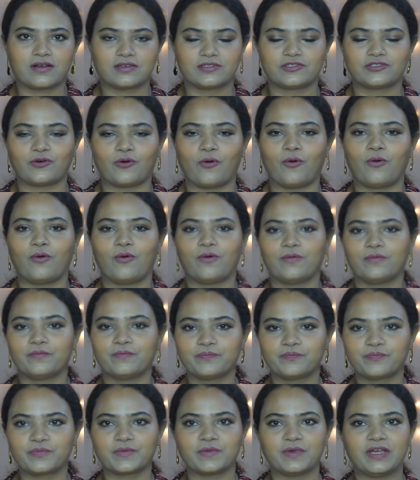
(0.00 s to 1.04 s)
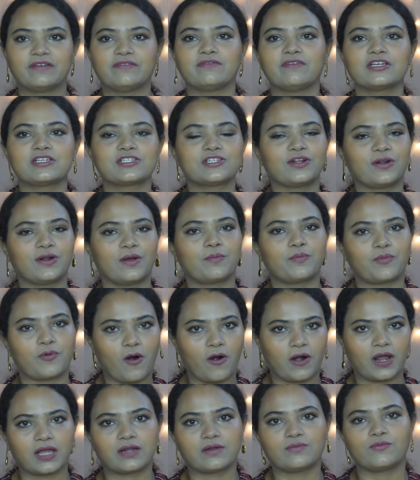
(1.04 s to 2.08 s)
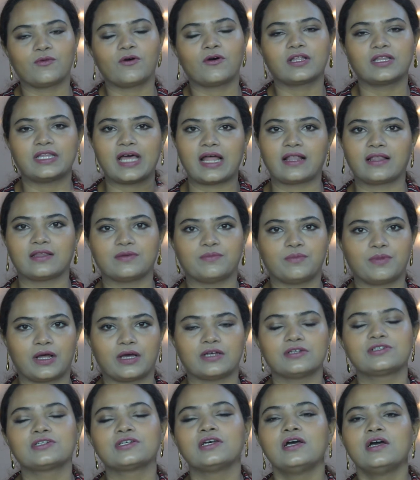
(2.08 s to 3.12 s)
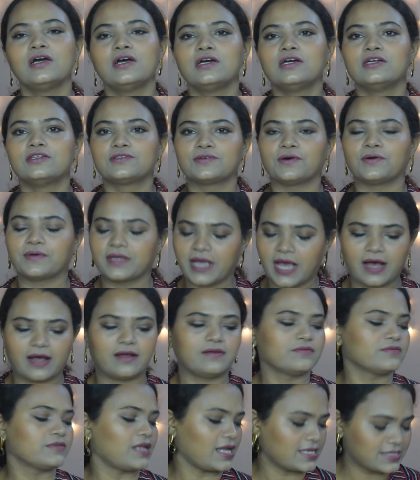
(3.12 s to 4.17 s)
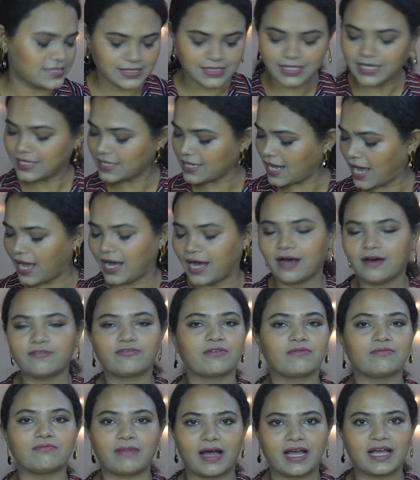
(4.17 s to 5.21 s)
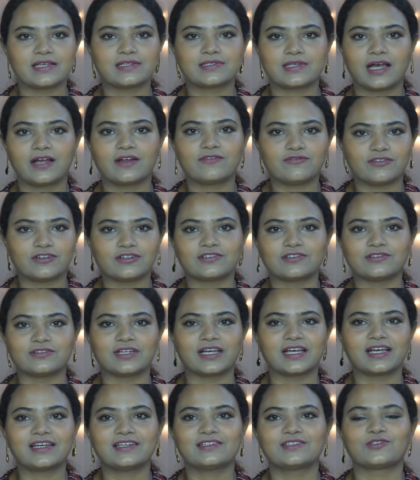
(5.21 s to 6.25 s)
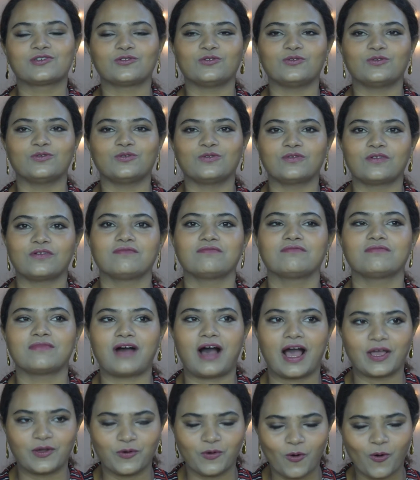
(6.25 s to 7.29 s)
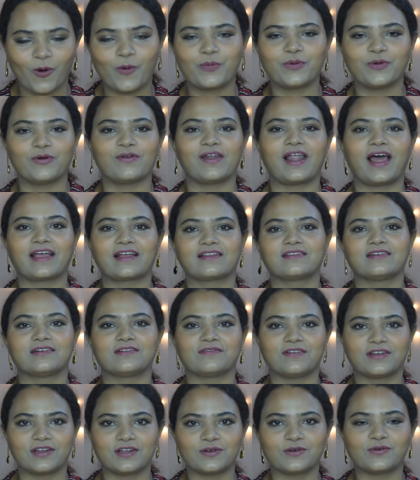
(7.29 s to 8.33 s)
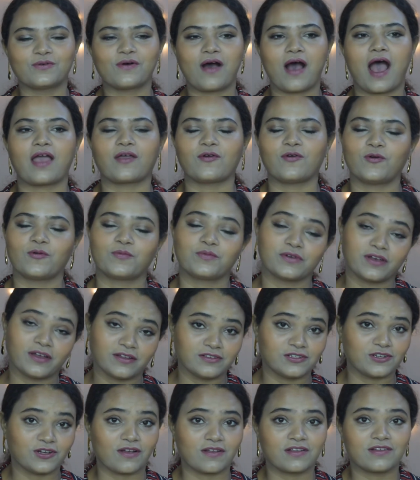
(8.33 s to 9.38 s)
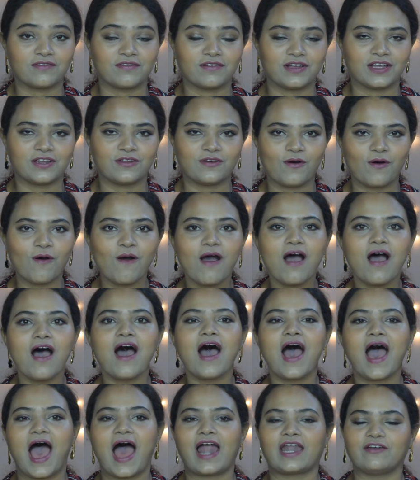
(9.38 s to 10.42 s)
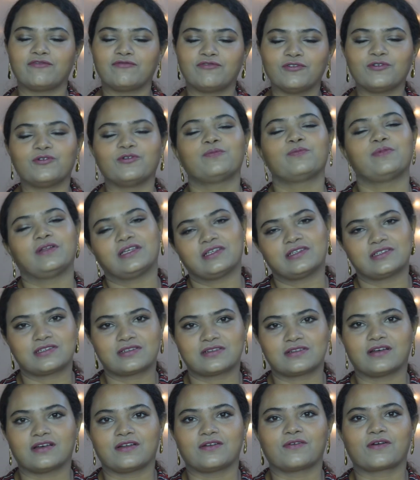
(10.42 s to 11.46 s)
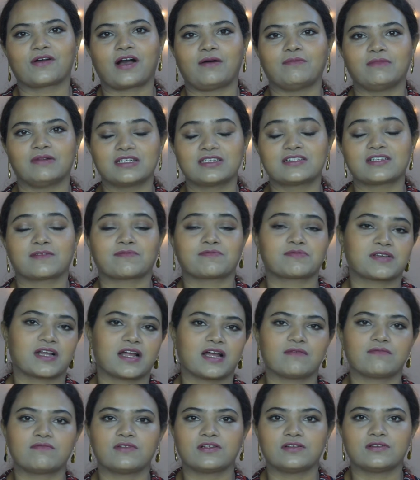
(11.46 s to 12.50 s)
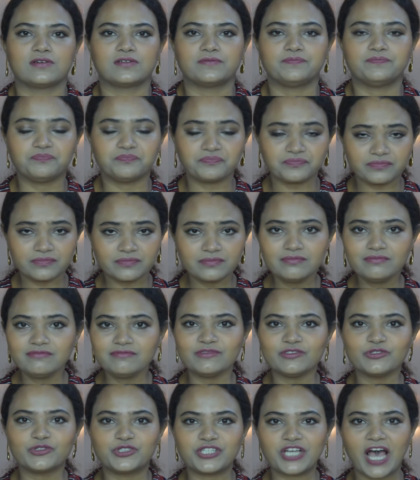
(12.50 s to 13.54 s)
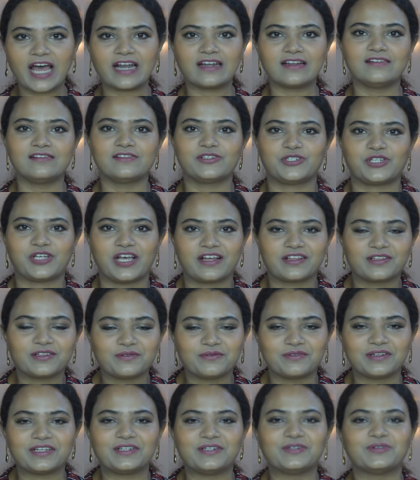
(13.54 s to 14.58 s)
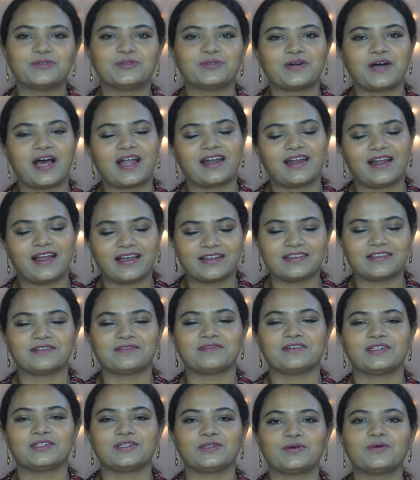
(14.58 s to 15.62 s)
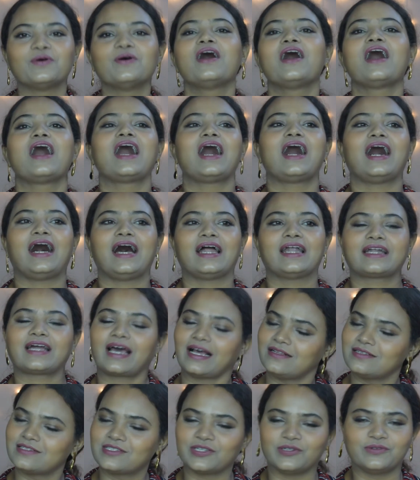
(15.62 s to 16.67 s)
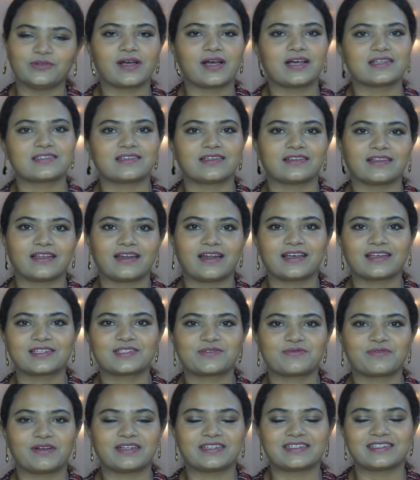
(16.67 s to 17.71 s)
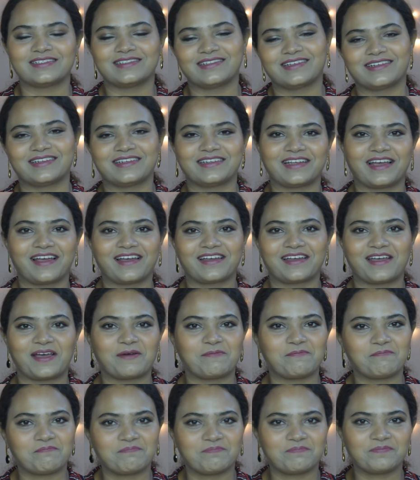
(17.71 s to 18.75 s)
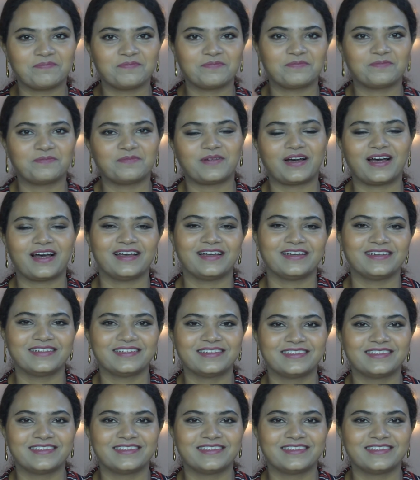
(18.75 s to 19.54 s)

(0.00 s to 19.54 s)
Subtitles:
So invest in your product more than the brush. So yeah, that's it from my side for today. So I hope you liked the video. I hope you enjoyed the video, and if you do, please comment, subscribe to the channel, share the video and like the video, and I'll see you guys in the next one. Till then, take care. Bye.